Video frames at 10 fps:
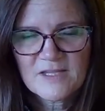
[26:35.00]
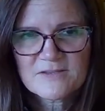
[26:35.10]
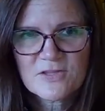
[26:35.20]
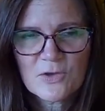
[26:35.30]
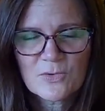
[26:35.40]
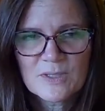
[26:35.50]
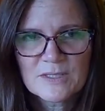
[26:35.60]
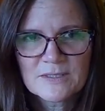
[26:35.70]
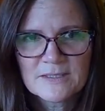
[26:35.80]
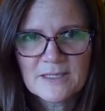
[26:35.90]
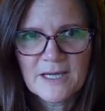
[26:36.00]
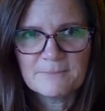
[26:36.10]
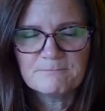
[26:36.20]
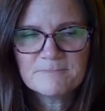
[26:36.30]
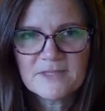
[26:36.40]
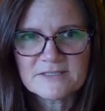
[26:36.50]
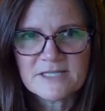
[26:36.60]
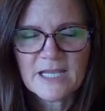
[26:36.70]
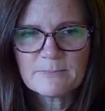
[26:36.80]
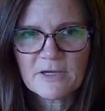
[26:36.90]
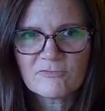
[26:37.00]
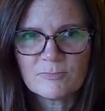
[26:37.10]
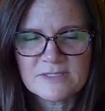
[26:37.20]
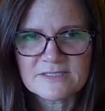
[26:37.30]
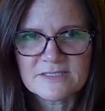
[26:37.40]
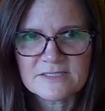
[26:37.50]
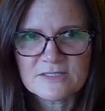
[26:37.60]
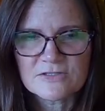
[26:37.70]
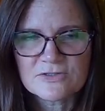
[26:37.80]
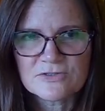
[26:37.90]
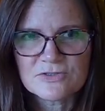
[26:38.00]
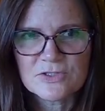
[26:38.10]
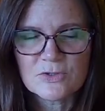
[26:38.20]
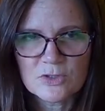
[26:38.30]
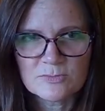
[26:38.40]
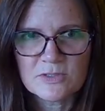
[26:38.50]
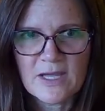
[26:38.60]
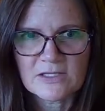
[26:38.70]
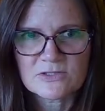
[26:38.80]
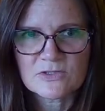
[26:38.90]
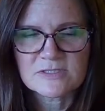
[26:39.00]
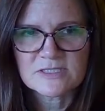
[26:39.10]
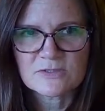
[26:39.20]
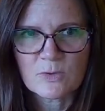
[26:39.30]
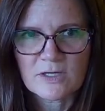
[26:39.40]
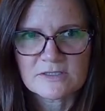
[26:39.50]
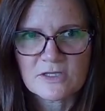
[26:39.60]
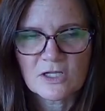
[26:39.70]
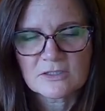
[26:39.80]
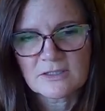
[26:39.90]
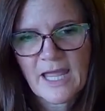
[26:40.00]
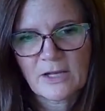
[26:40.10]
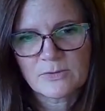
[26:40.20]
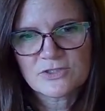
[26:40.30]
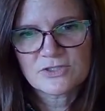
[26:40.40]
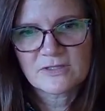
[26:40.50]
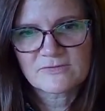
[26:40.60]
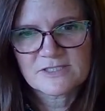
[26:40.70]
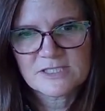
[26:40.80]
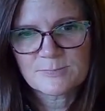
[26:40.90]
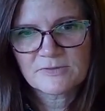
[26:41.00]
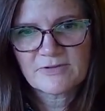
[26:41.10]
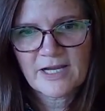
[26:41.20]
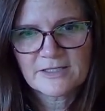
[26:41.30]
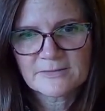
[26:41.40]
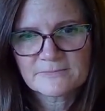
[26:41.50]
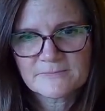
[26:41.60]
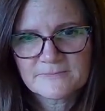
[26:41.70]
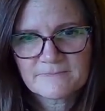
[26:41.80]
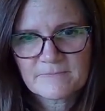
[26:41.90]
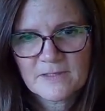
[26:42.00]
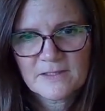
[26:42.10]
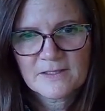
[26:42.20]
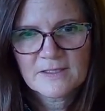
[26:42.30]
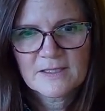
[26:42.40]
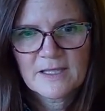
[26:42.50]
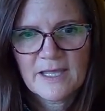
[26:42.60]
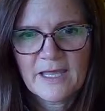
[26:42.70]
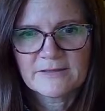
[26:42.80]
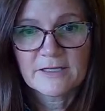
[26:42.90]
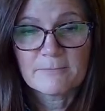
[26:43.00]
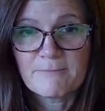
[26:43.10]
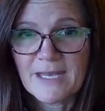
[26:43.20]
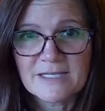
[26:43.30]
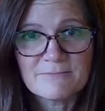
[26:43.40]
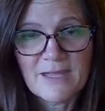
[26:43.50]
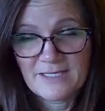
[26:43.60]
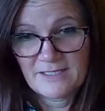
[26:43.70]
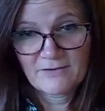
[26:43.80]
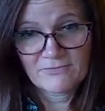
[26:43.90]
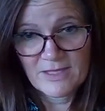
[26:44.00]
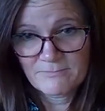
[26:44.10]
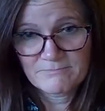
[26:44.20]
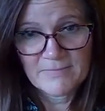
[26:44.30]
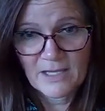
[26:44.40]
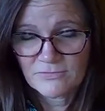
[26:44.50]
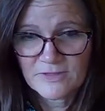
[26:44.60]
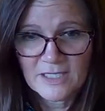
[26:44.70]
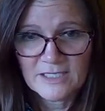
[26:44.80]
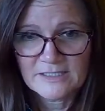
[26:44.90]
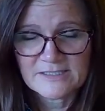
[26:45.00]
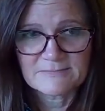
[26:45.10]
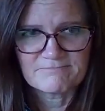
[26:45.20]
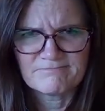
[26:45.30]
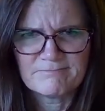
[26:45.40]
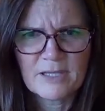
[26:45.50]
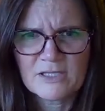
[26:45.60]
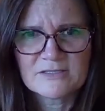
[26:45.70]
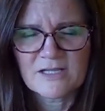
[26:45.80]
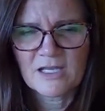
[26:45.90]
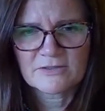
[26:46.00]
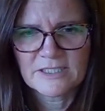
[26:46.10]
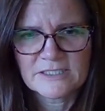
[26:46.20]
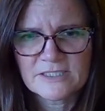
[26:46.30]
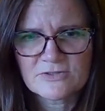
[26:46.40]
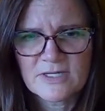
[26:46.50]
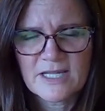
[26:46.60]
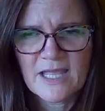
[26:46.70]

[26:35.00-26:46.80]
So the type of business to whom you outsource this work is called a language services provider. And there are many, many of them out there. It's a billion-dollar industry.